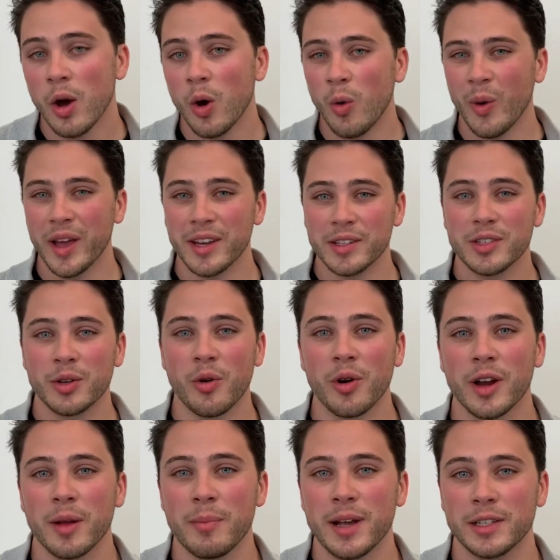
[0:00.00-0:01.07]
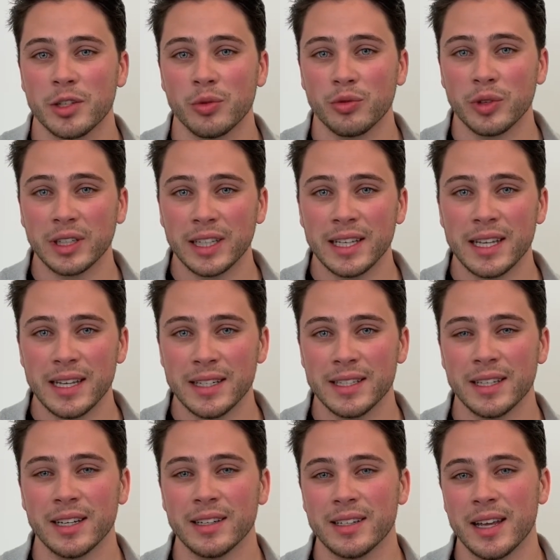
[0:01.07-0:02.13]
Weighted scoring makes it really
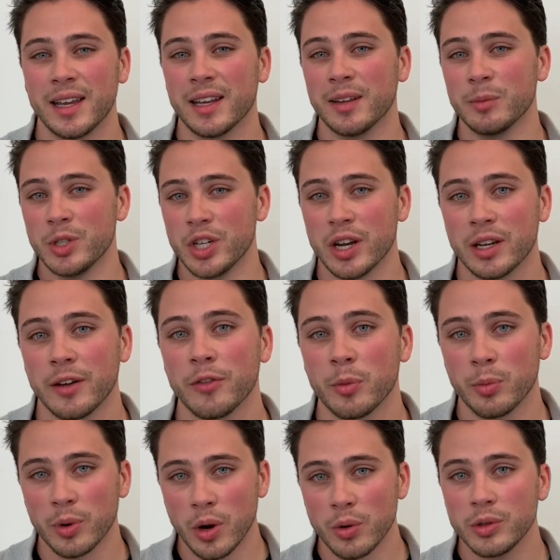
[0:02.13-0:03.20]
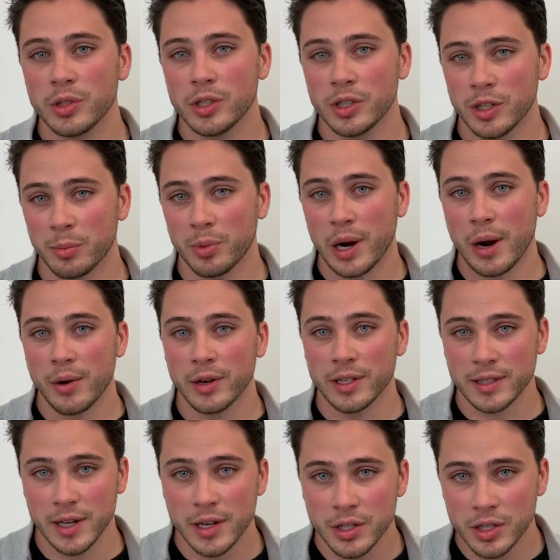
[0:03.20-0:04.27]
easy to take an objective approach to
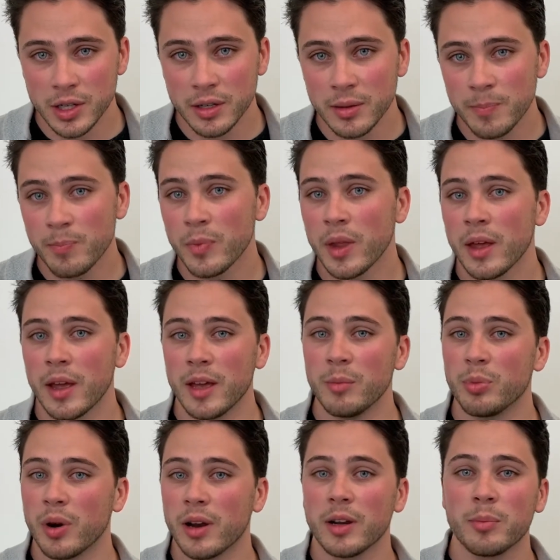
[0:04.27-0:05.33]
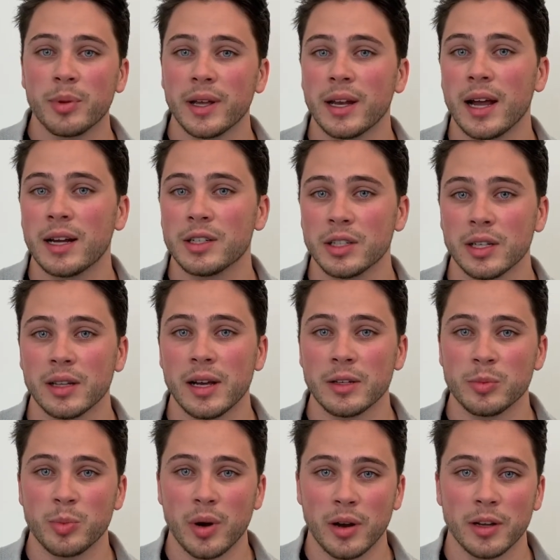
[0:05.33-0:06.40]
prioritization, and ProductPlan actually allows
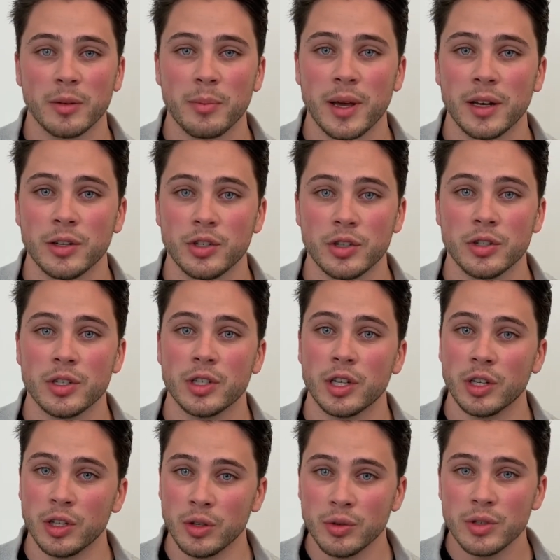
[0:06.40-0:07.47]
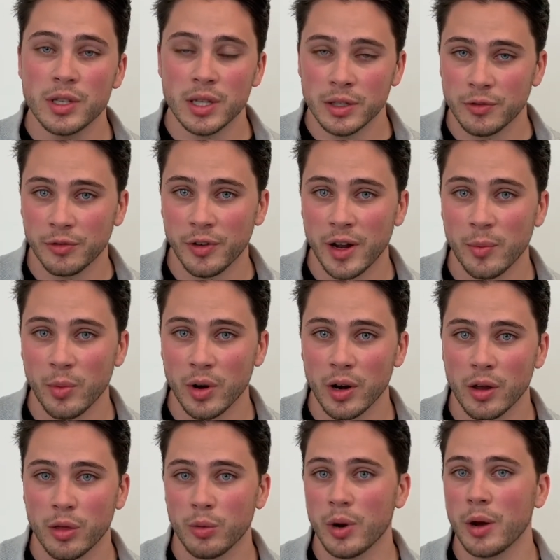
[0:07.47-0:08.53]
product managers to use this
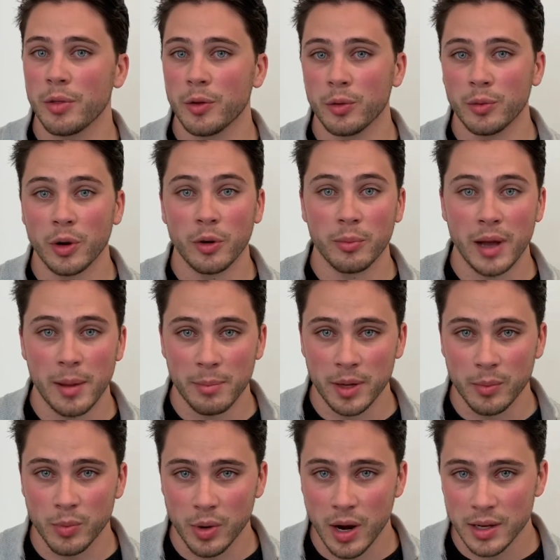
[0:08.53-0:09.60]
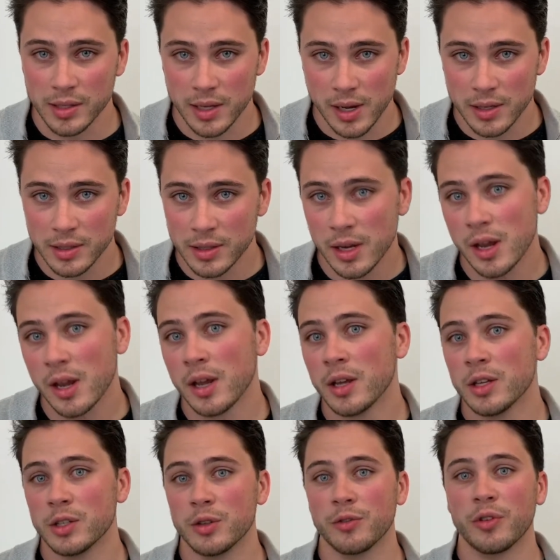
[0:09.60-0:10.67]
framework throughout their road mapping process.
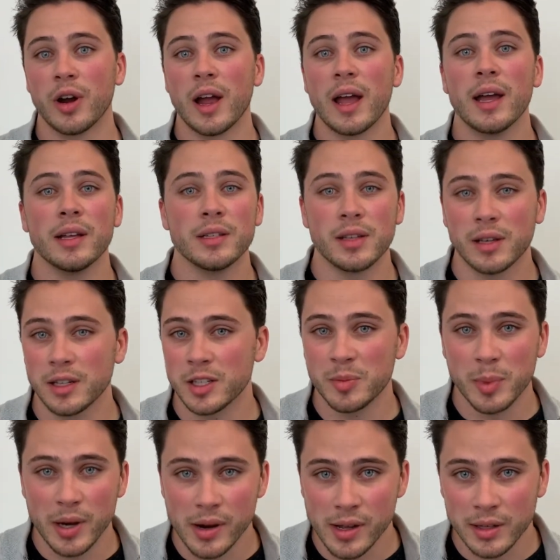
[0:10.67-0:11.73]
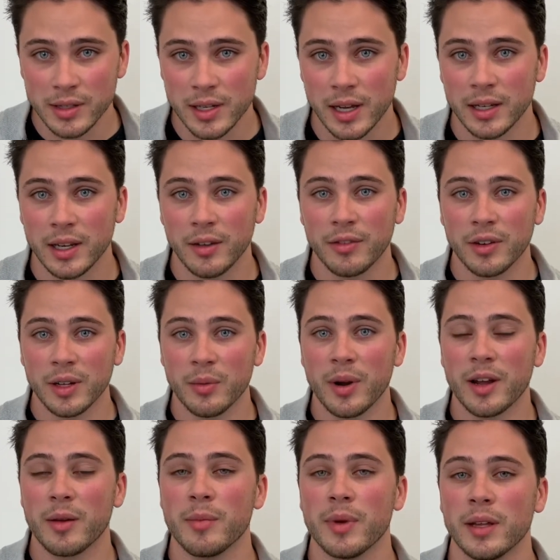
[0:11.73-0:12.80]
So for a hands-on experience, I definitely
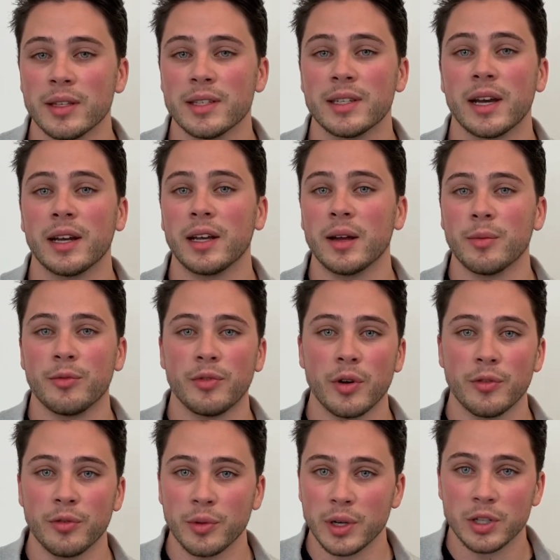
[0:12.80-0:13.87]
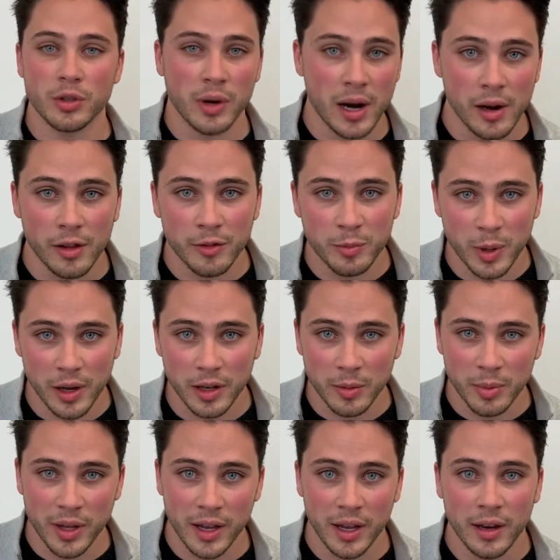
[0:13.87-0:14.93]
recommend signing up for a free trial of
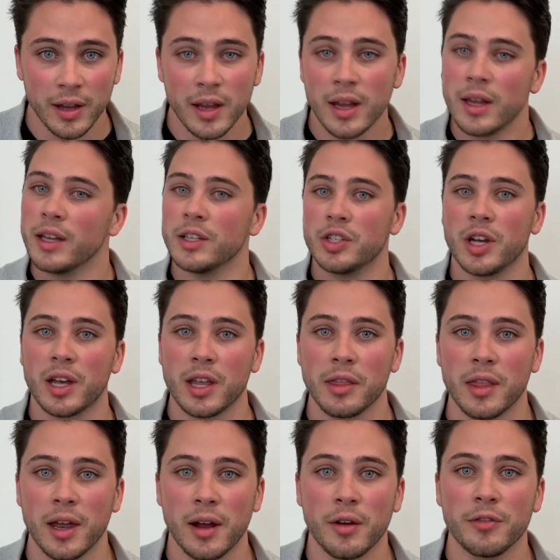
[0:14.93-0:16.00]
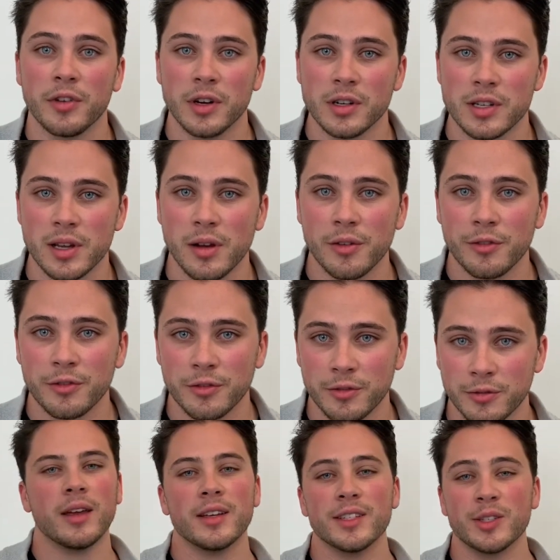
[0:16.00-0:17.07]
ProductPlan and checking that out for yourself.
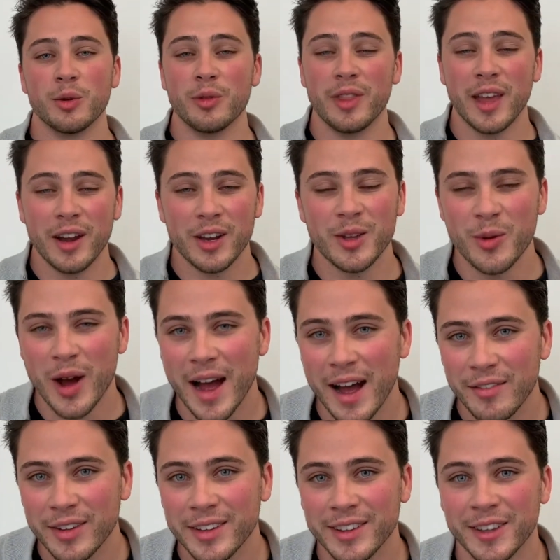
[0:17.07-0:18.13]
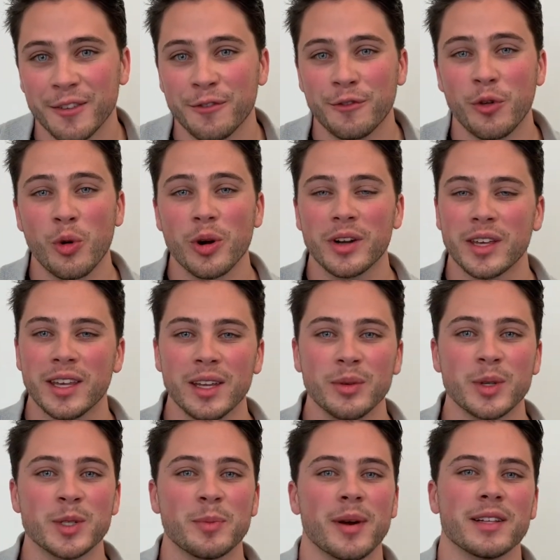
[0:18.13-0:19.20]
So there you have it, the 4 key
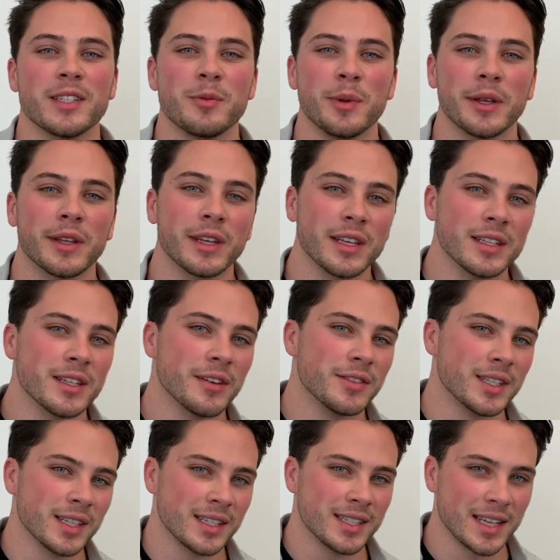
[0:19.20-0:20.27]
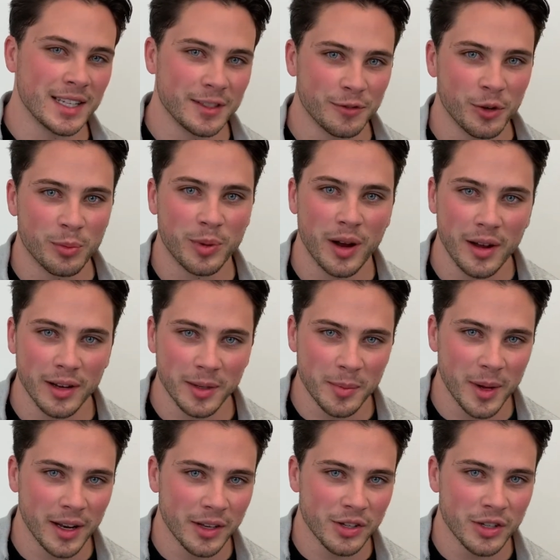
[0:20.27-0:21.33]
responsibilities of successful product
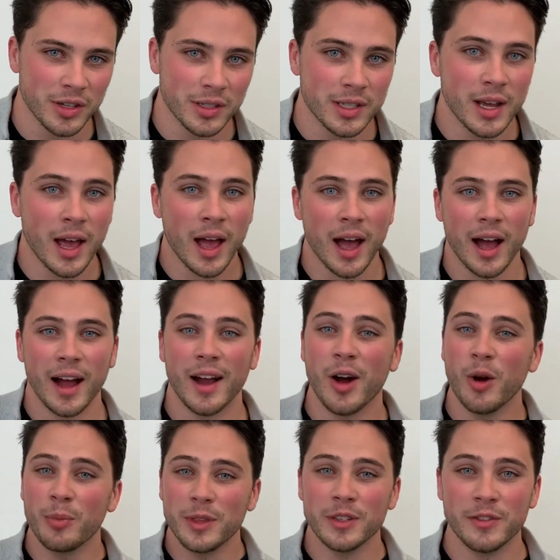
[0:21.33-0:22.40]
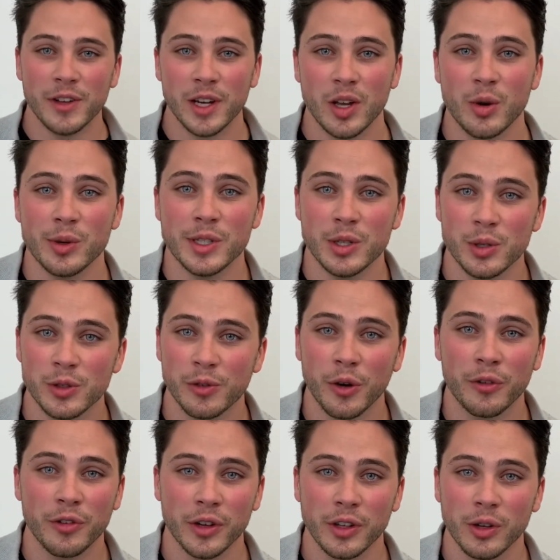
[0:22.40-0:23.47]
managers. I hope this video was useful
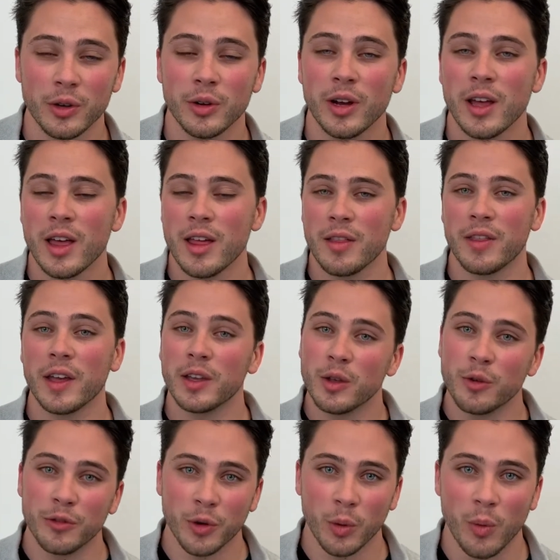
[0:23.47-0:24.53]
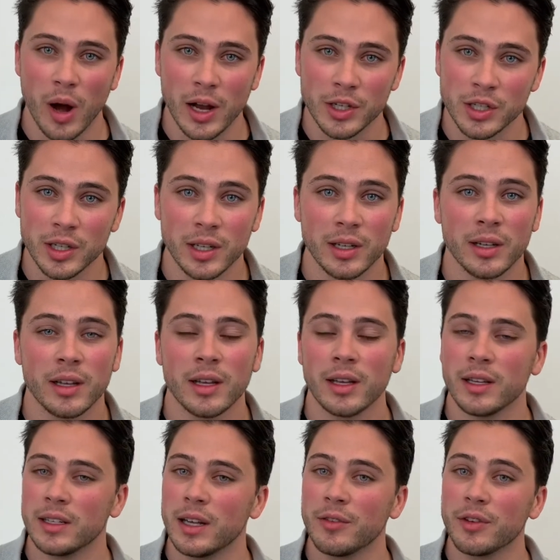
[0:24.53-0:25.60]
for you. Thank you for watching.
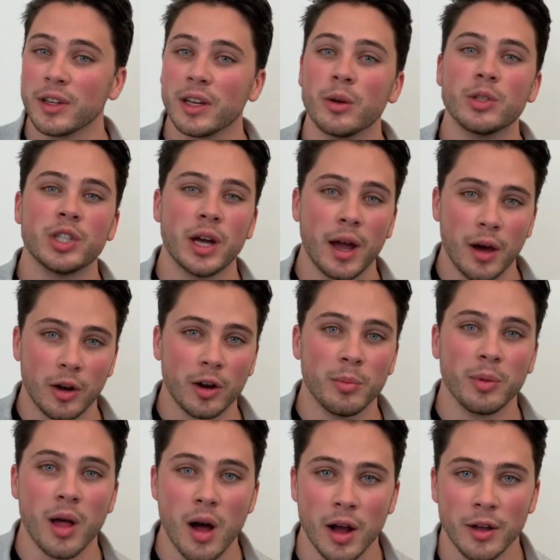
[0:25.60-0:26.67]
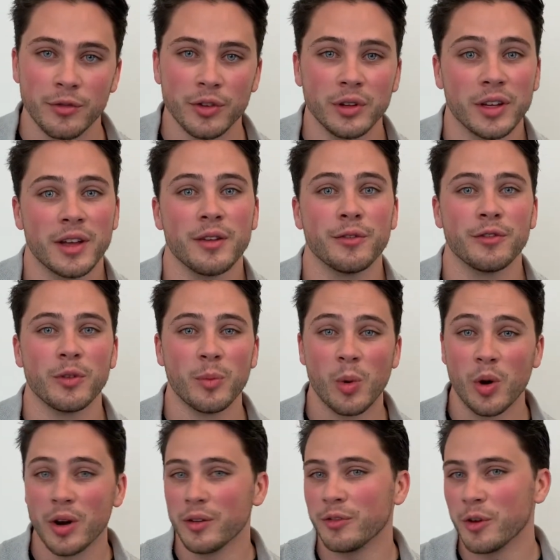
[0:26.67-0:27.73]
Definitely go check out our blog if you're looking for
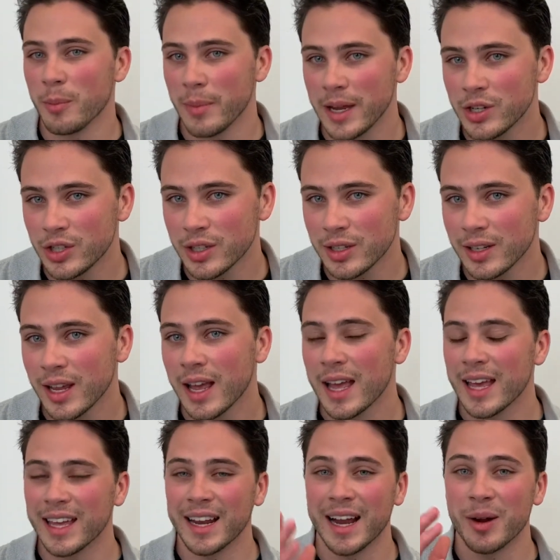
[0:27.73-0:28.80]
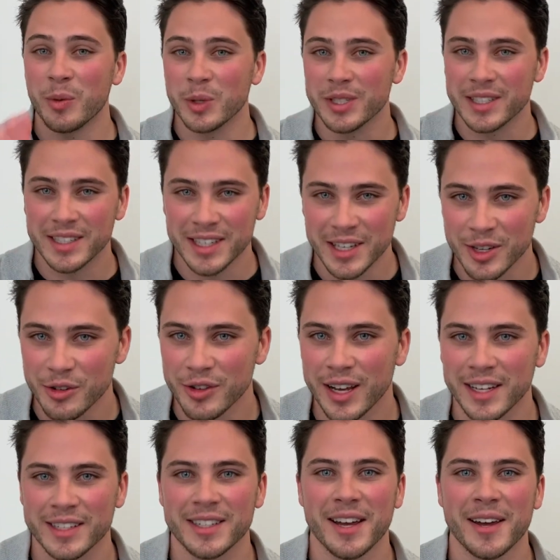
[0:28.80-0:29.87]
more information, and I will see you
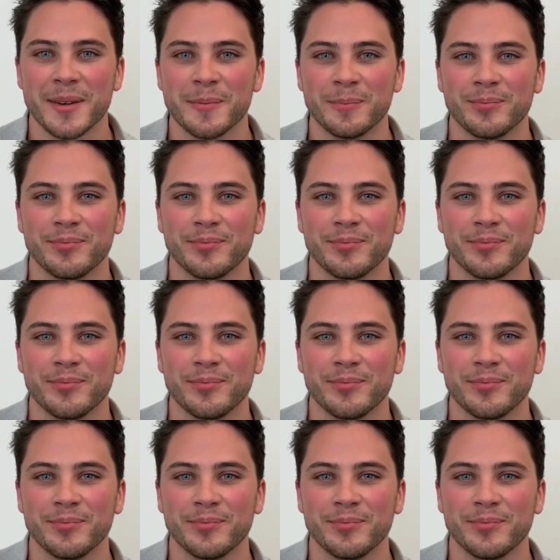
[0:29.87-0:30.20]
next time.